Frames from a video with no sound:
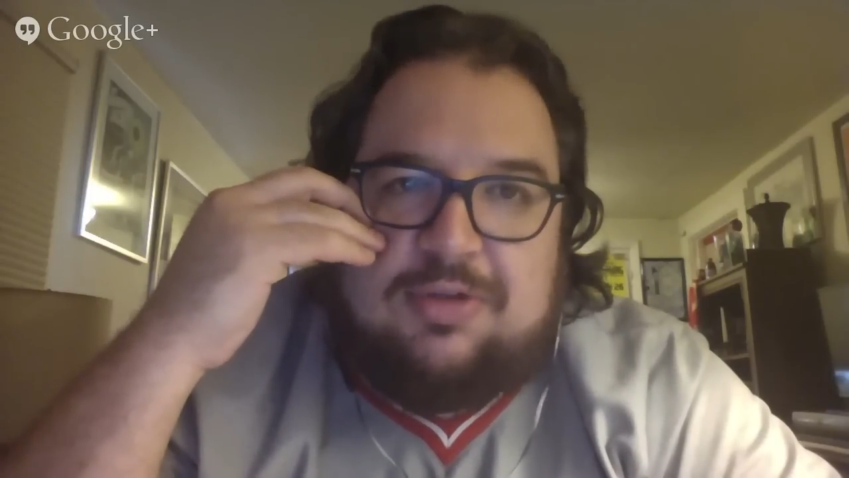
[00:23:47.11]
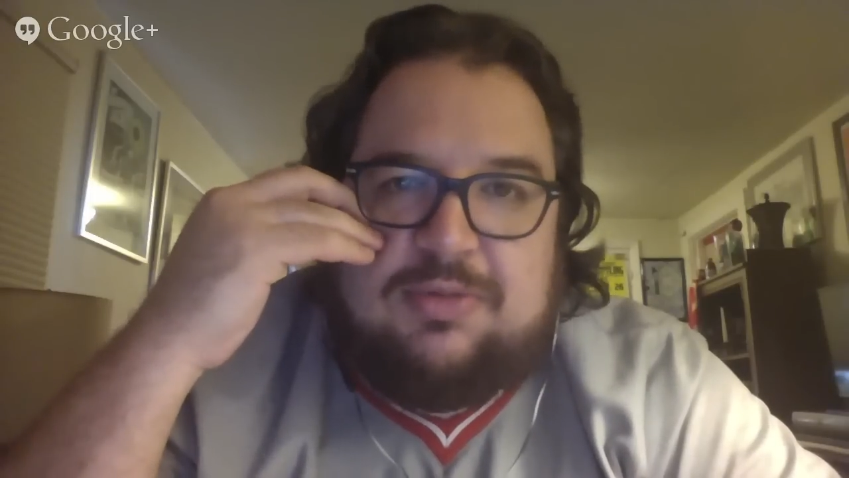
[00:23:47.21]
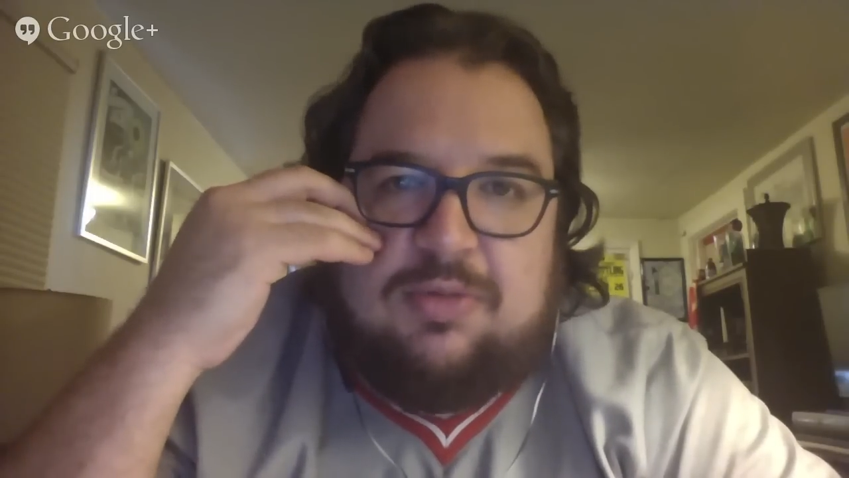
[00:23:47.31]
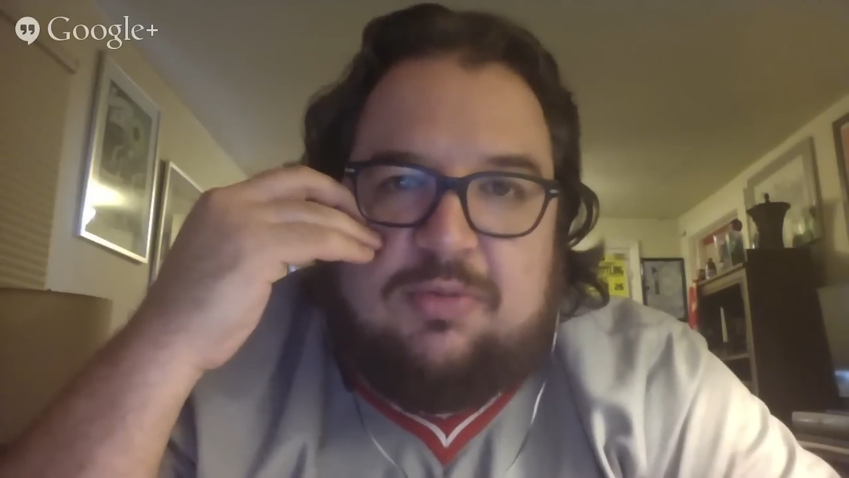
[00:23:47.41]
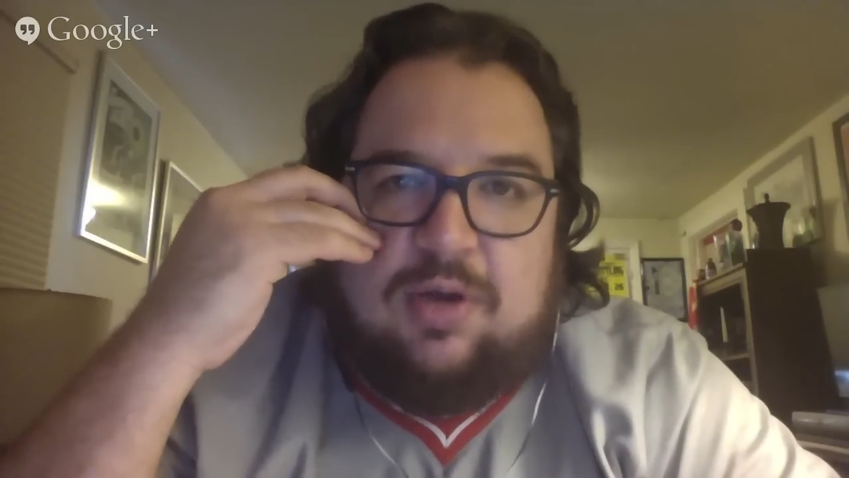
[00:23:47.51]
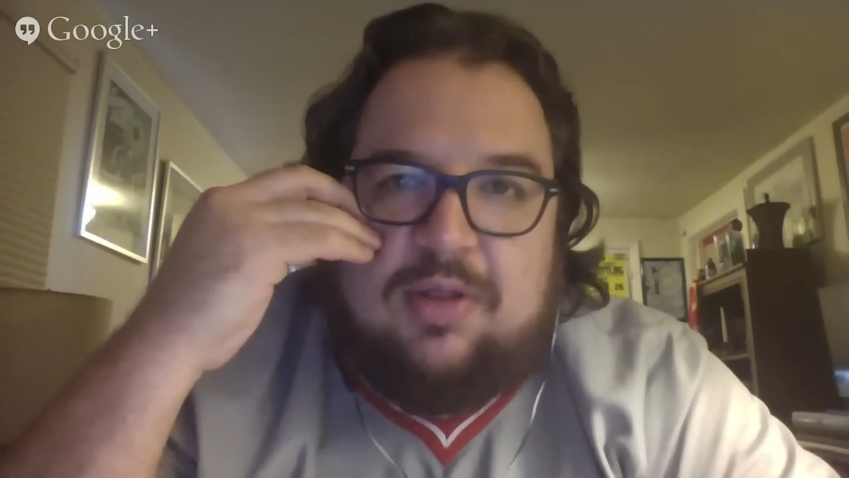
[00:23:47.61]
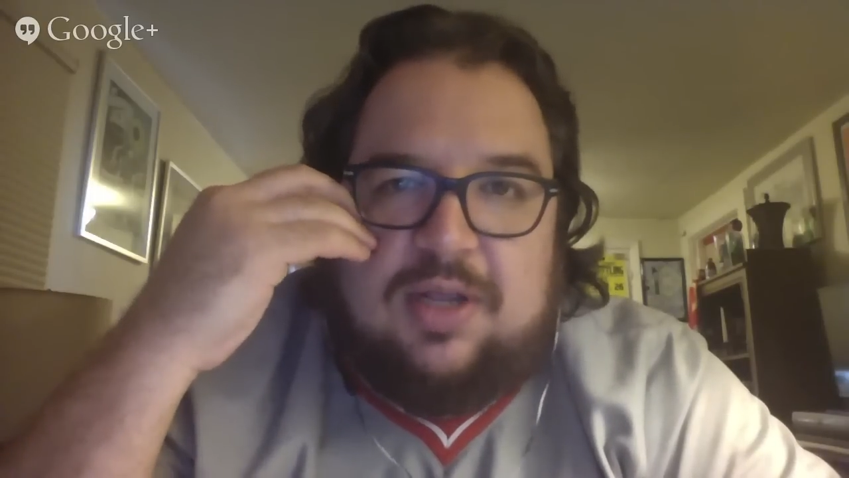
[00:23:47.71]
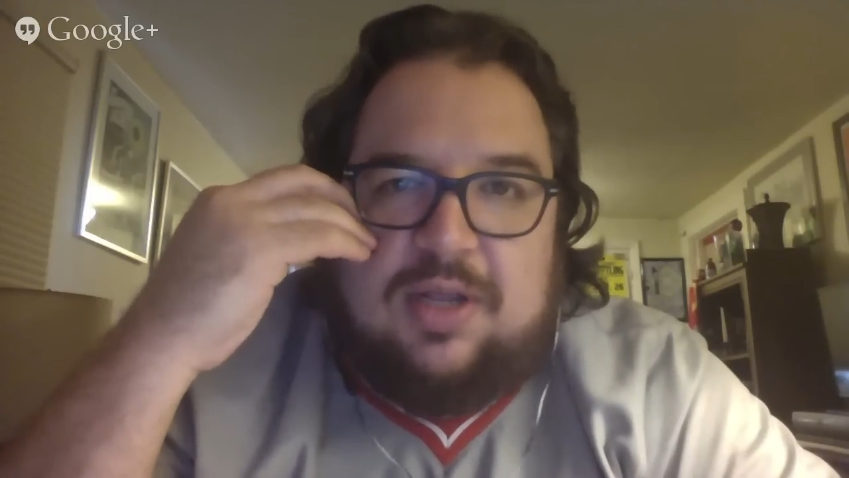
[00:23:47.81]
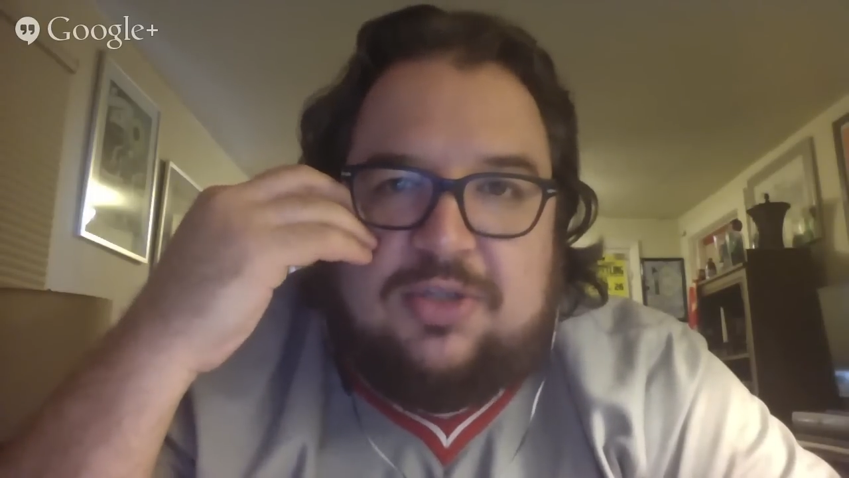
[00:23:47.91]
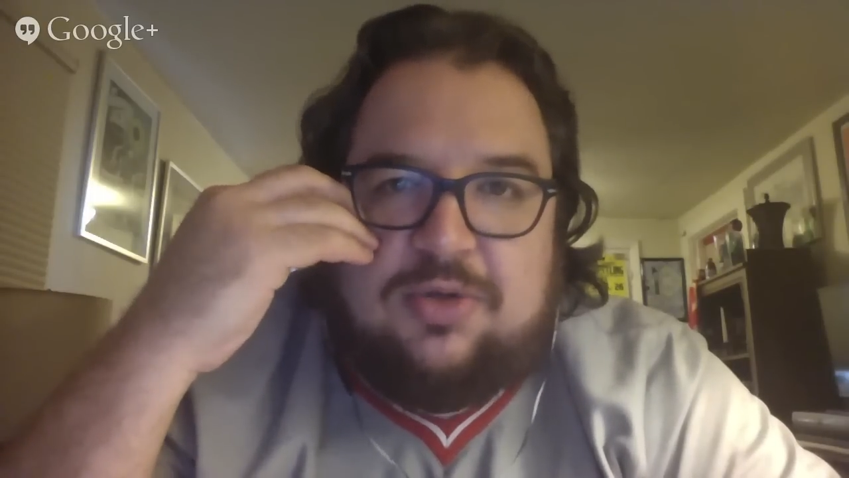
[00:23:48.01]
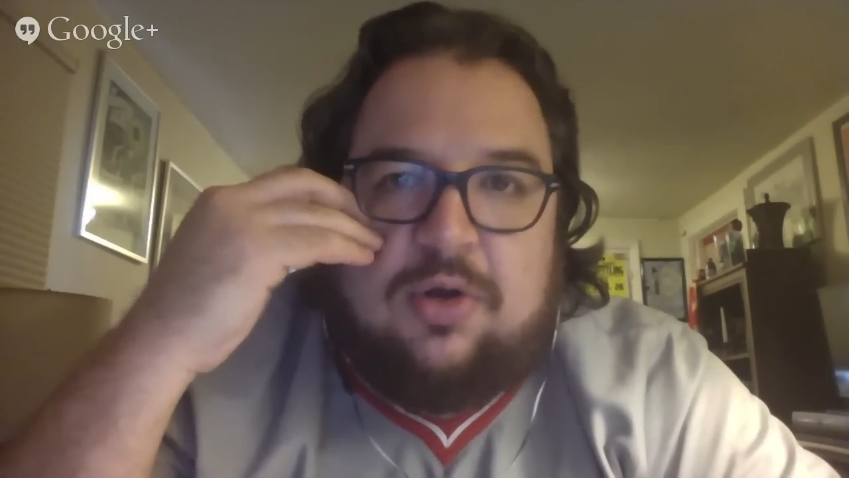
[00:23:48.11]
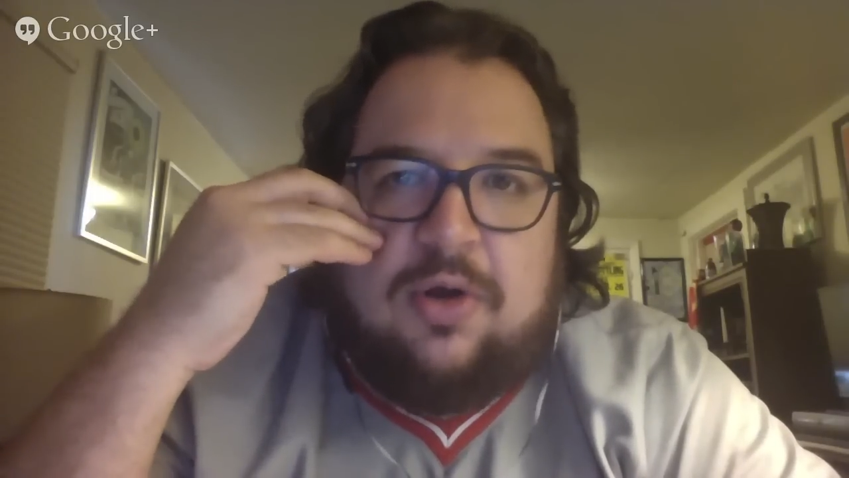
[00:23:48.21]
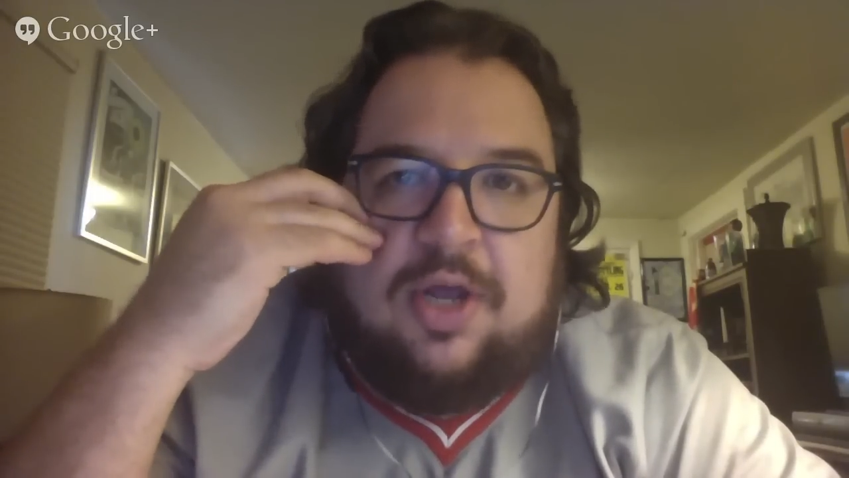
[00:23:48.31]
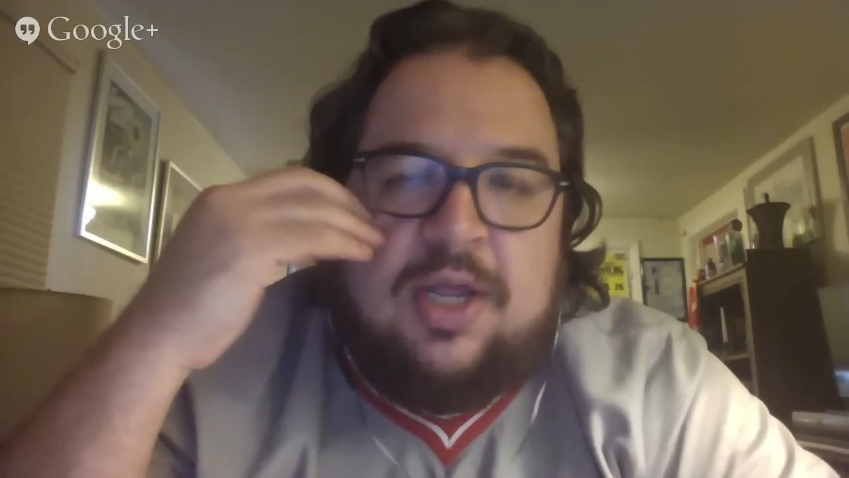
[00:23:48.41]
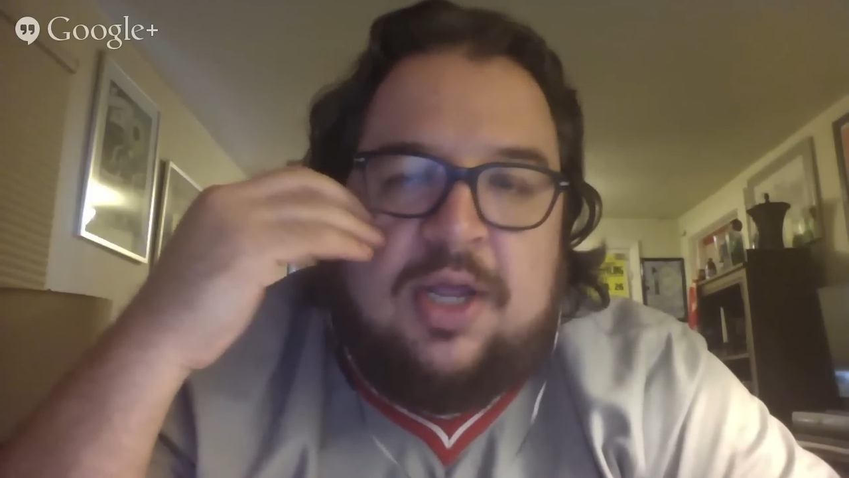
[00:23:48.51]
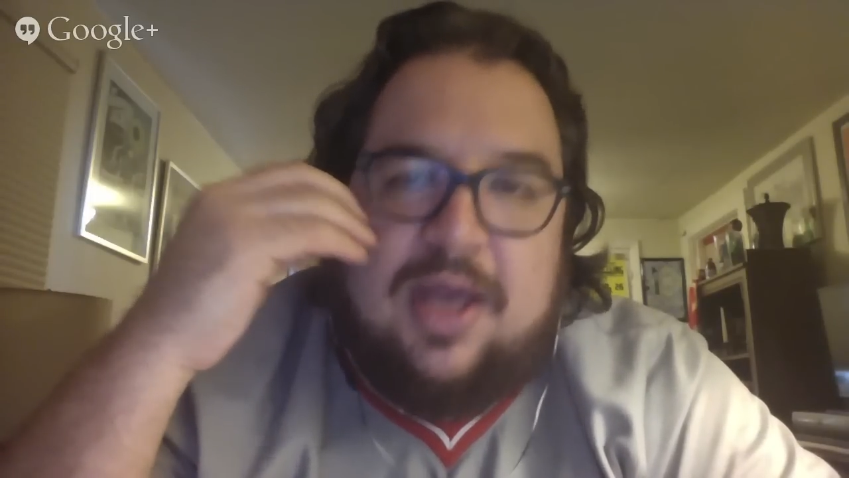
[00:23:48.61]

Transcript: with one of the Strigoi,